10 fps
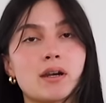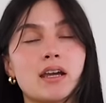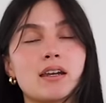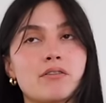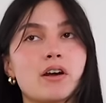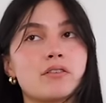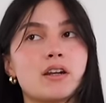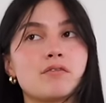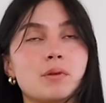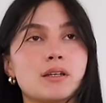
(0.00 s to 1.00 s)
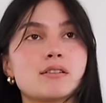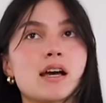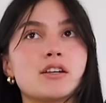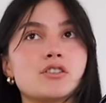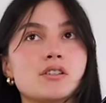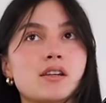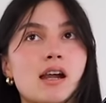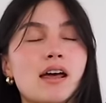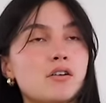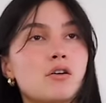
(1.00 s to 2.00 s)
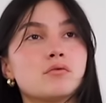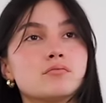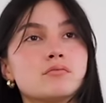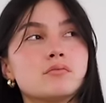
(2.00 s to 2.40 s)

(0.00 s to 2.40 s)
but I can never have enough because I don't know,